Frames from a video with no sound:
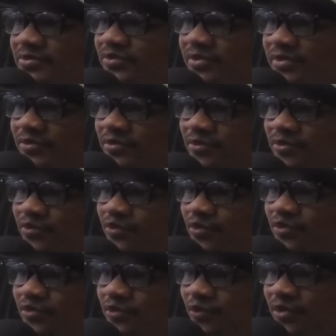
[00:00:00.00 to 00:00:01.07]

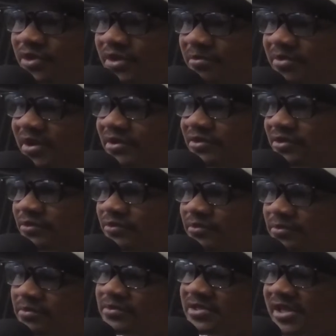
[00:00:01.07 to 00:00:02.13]
win the belt, you
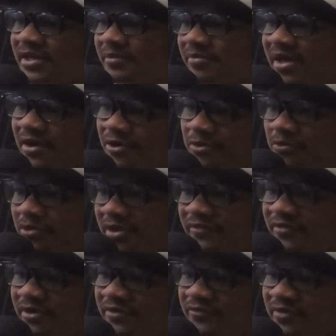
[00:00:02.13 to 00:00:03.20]
take it back home wherever
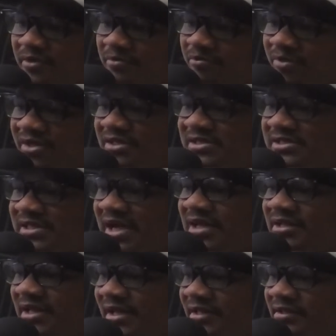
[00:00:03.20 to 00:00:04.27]
you're from. But it's not
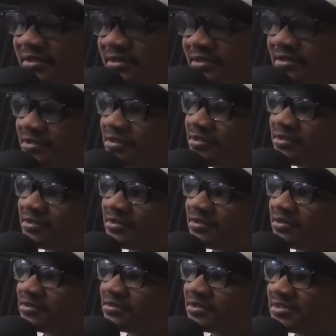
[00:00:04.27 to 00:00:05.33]

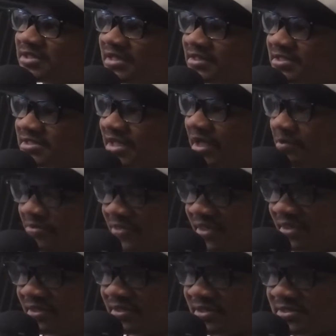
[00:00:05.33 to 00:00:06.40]
the same
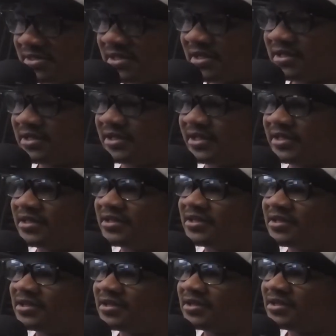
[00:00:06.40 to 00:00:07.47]
thing. It's not like
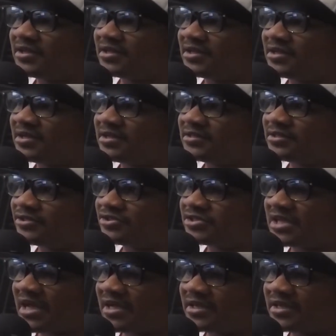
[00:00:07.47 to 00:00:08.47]
there's not.